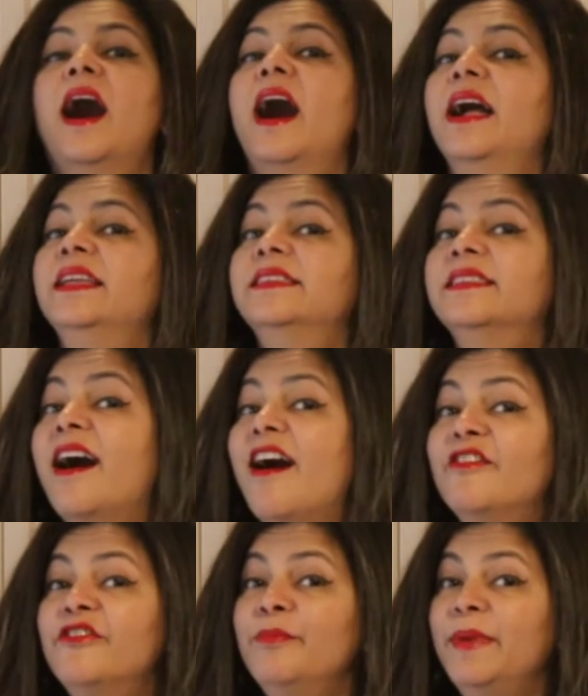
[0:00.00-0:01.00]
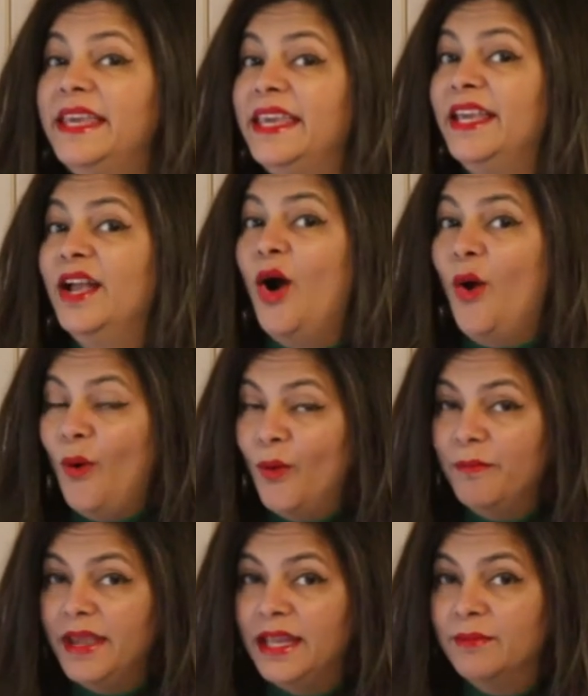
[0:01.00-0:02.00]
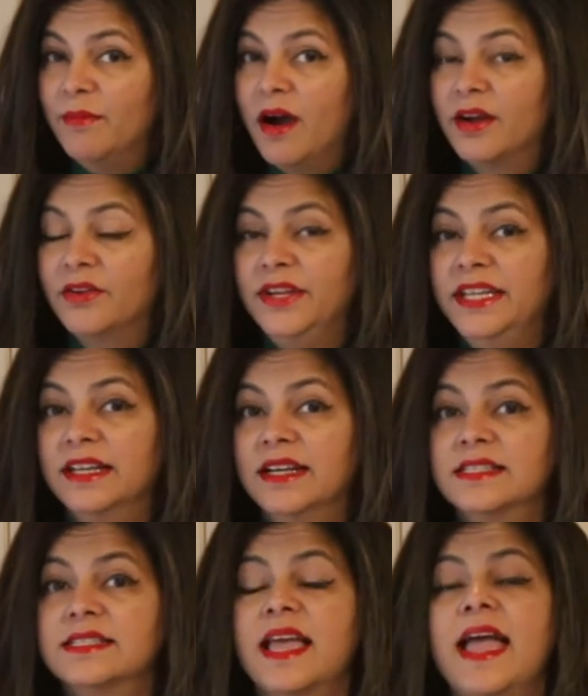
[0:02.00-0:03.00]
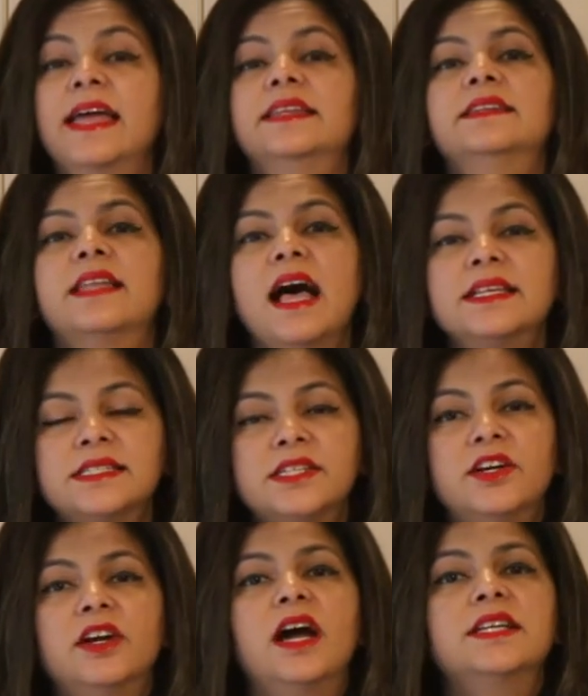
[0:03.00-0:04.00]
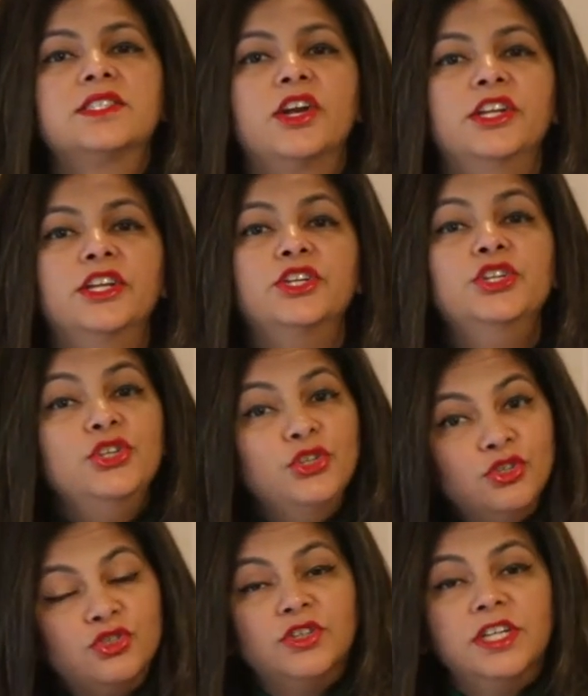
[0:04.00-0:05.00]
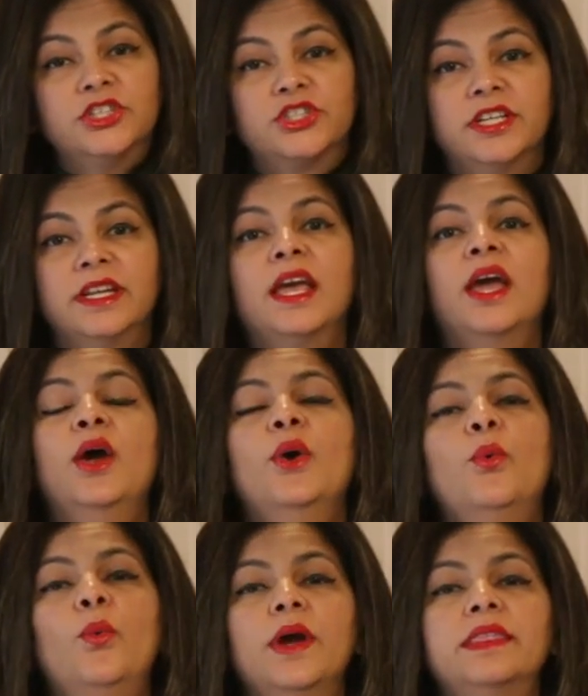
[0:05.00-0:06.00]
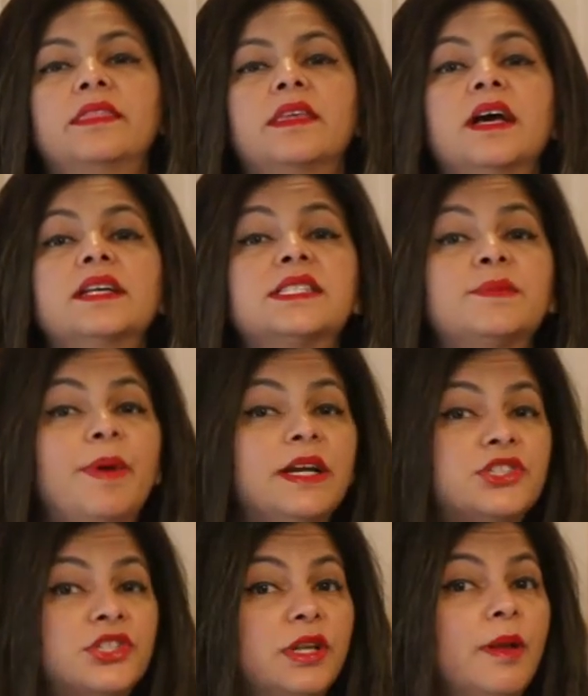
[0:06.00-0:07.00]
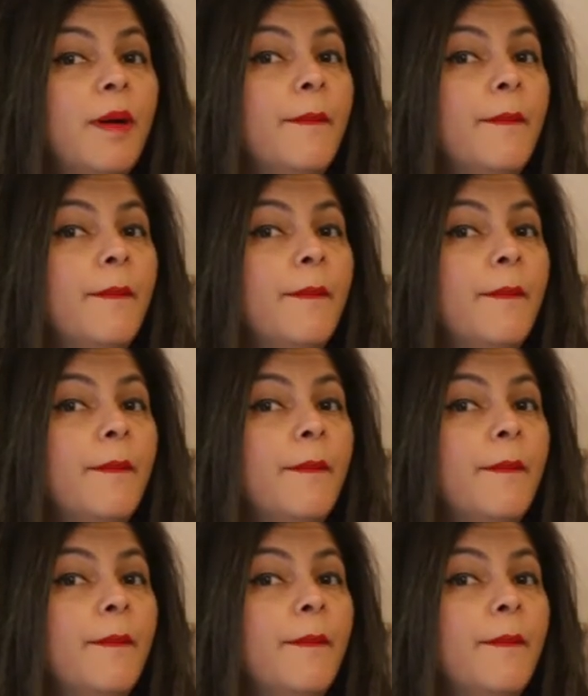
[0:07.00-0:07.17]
I love making homemade margaritas, and last year I started a new tradition with a special